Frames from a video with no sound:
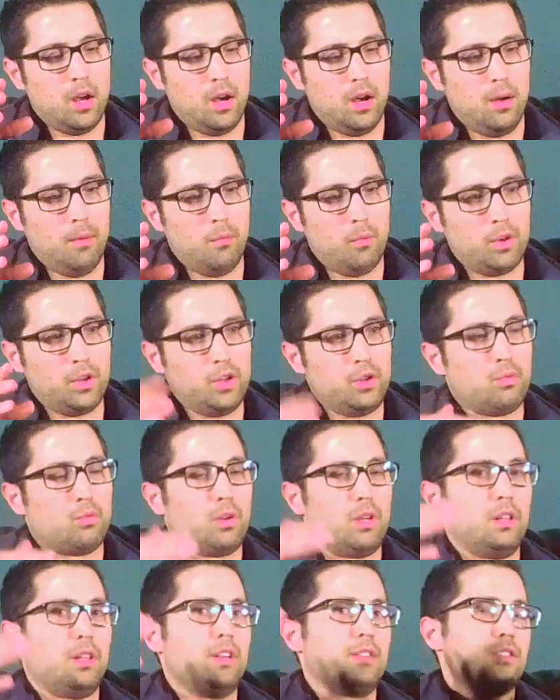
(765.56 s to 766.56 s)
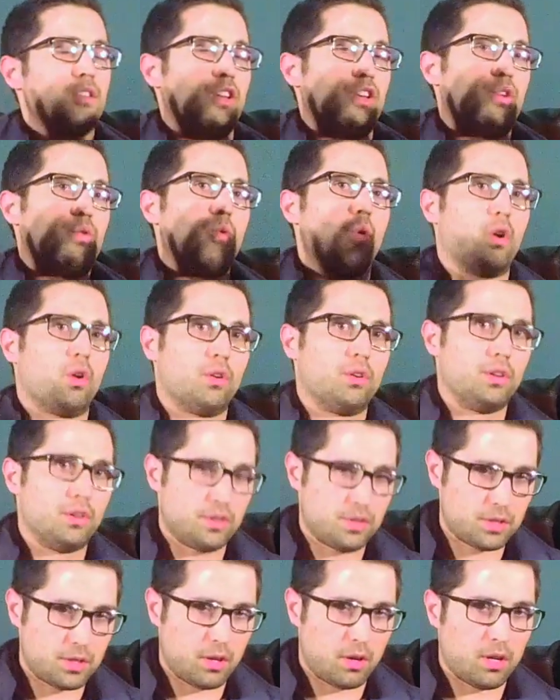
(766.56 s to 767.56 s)
uh, when you realize that you aren't
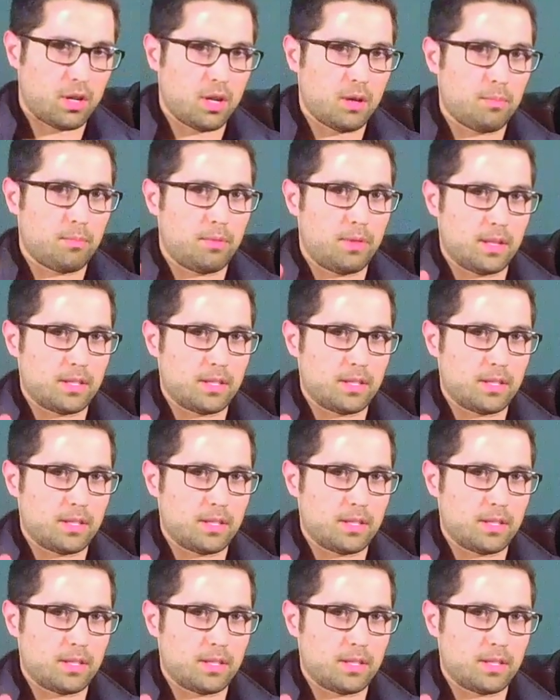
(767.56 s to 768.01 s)
your startup,